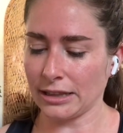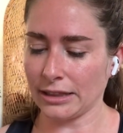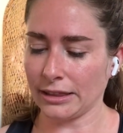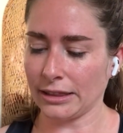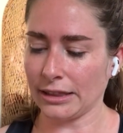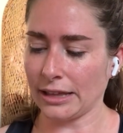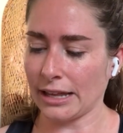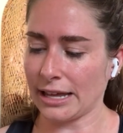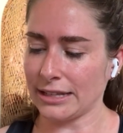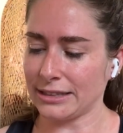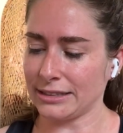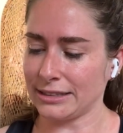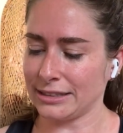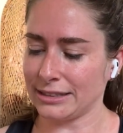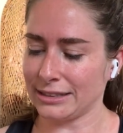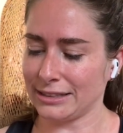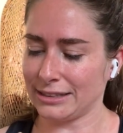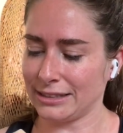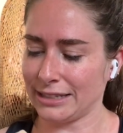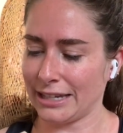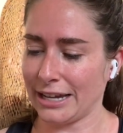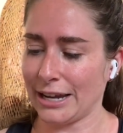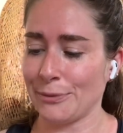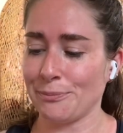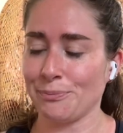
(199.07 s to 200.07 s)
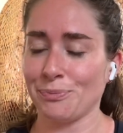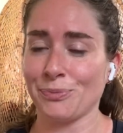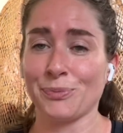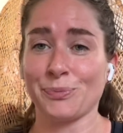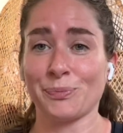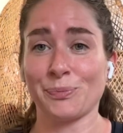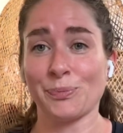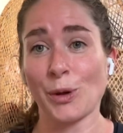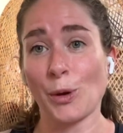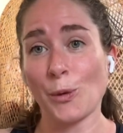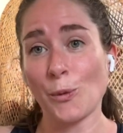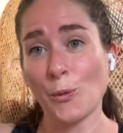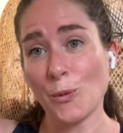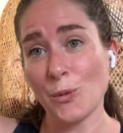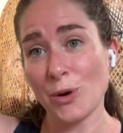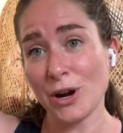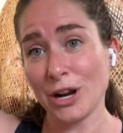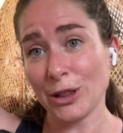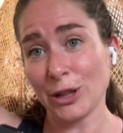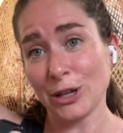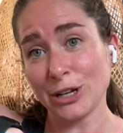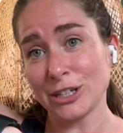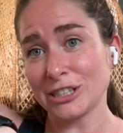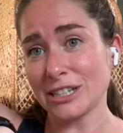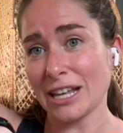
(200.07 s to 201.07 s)
let's see what
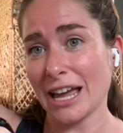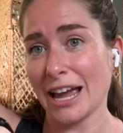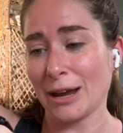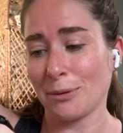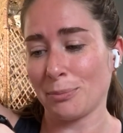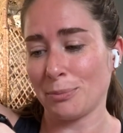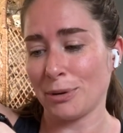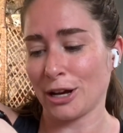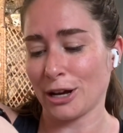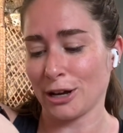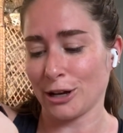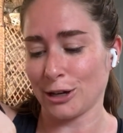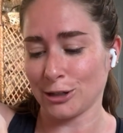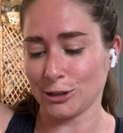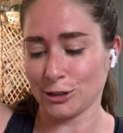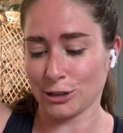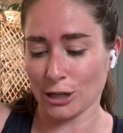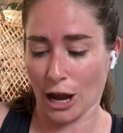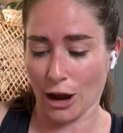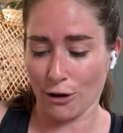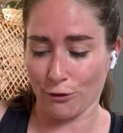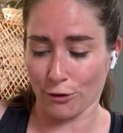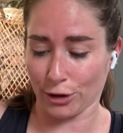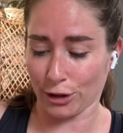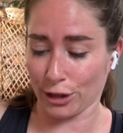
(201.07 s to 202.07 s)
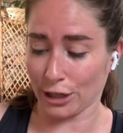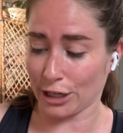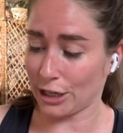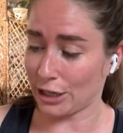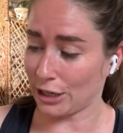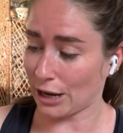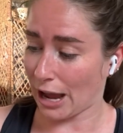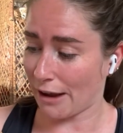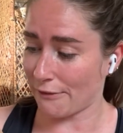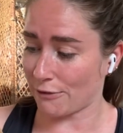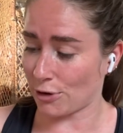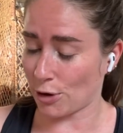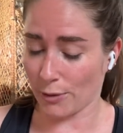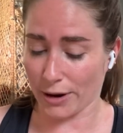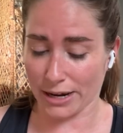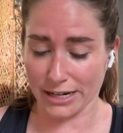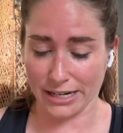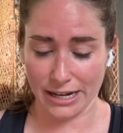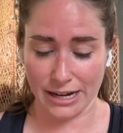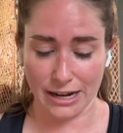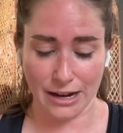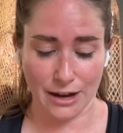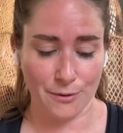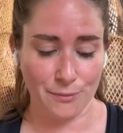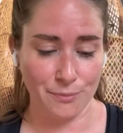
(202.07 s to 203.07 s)
it looks like, because I really have no
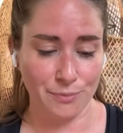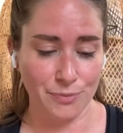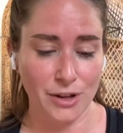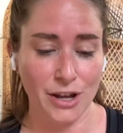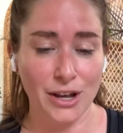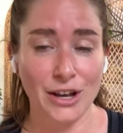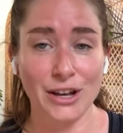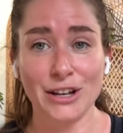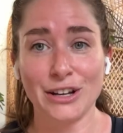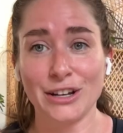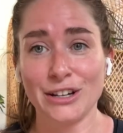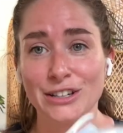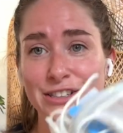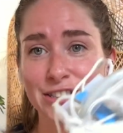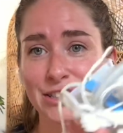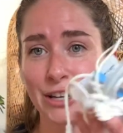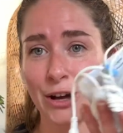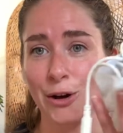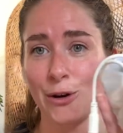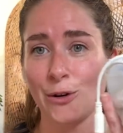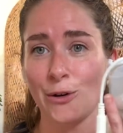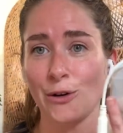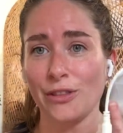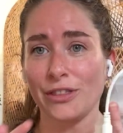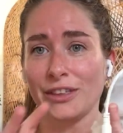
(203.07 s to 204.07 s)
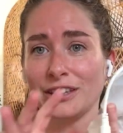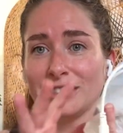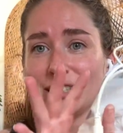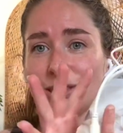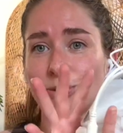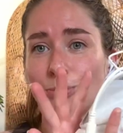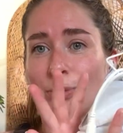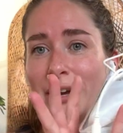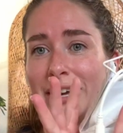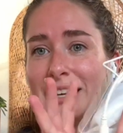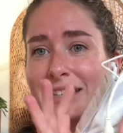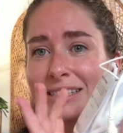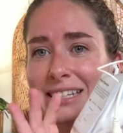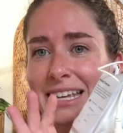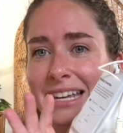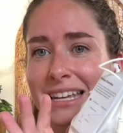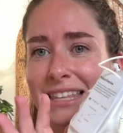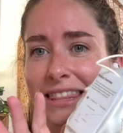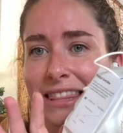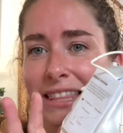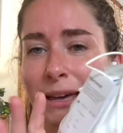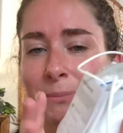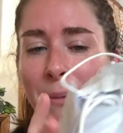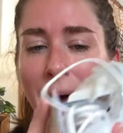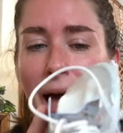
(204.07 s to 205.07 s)
idea. So this is what is
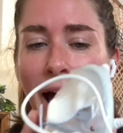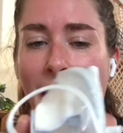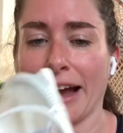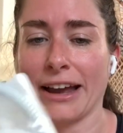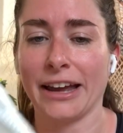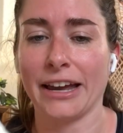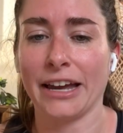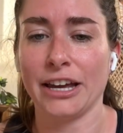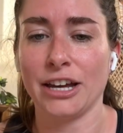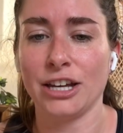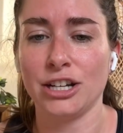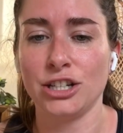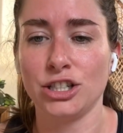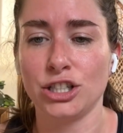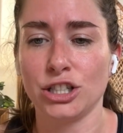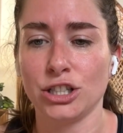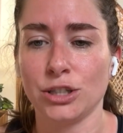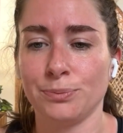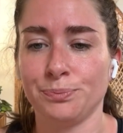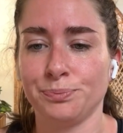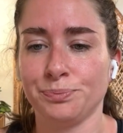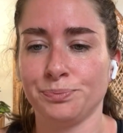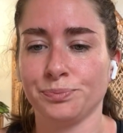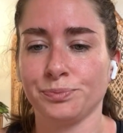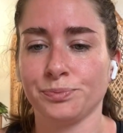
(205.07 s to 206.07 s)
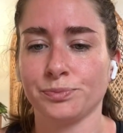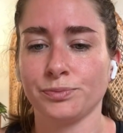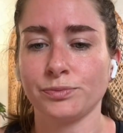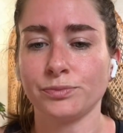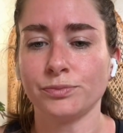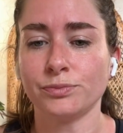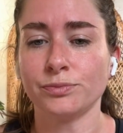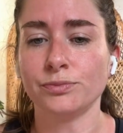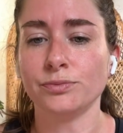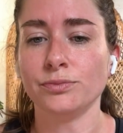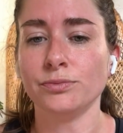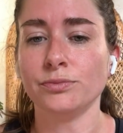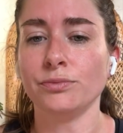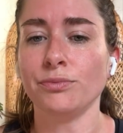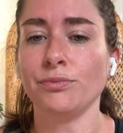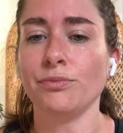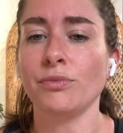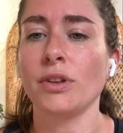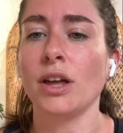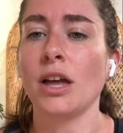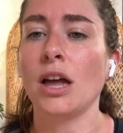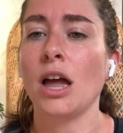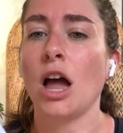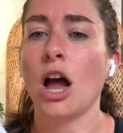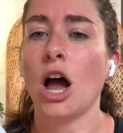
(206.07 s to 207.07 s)
in the package.
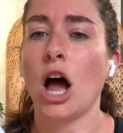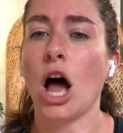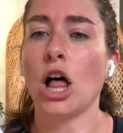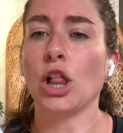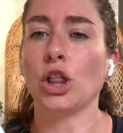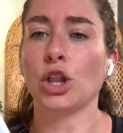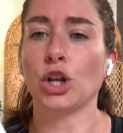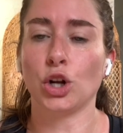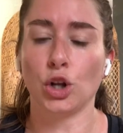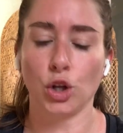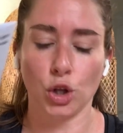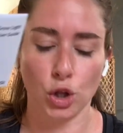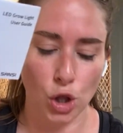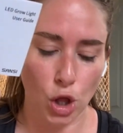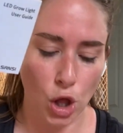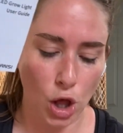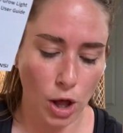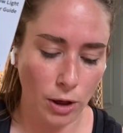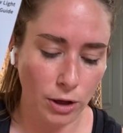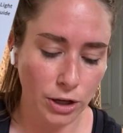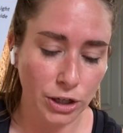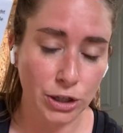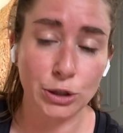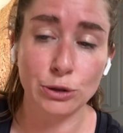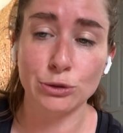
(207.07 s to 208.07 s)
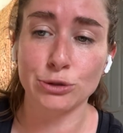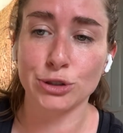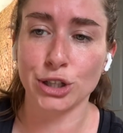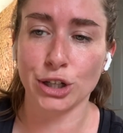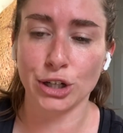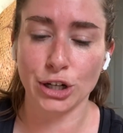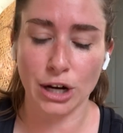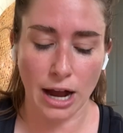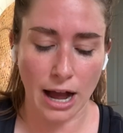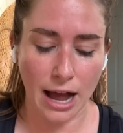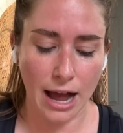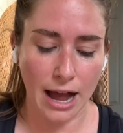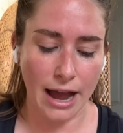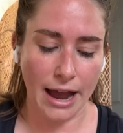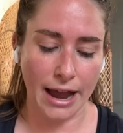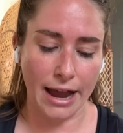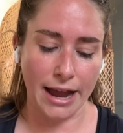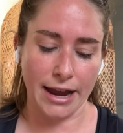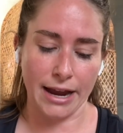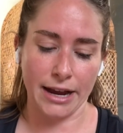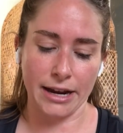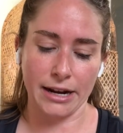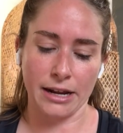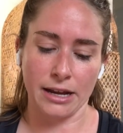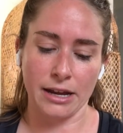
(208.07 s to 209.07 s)
A little user
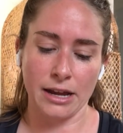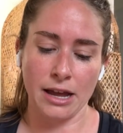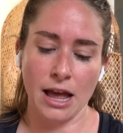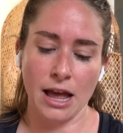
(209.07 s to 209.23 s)
guide.